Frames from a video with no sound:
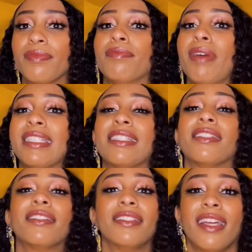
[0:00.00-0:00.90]
My scent
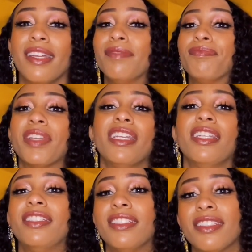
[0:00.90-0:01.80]
of the day. It,
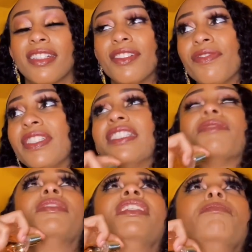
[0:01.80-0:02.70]
it just doesn't convince
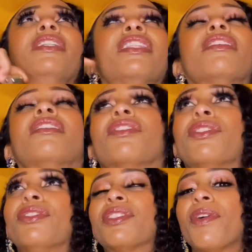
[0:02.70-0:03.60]
me. Let me get the
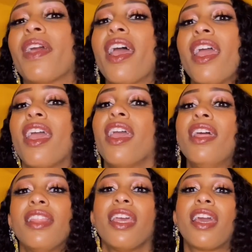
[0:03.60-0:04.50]
girls, okay?
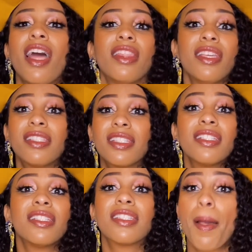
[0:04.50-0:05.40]
Like, this
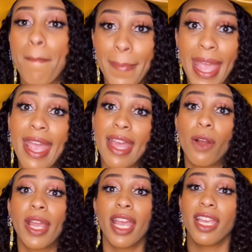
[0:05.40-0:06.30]
is bad.
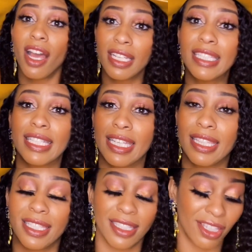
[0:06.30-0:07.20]
Okay, y'all need to get
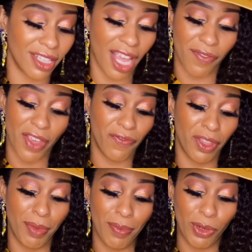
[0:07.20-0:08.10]
this in your life. And for the
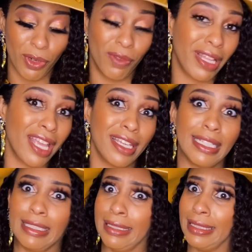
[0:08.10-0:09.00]
people who don't like it,
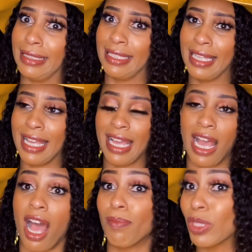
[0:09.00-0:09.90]
ugh.
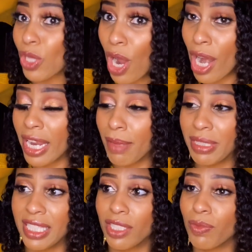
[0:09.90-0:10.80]
I'm sorry, but
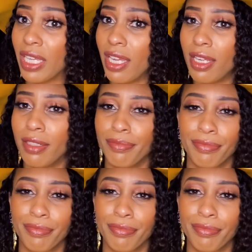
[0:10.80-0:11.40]
this one here,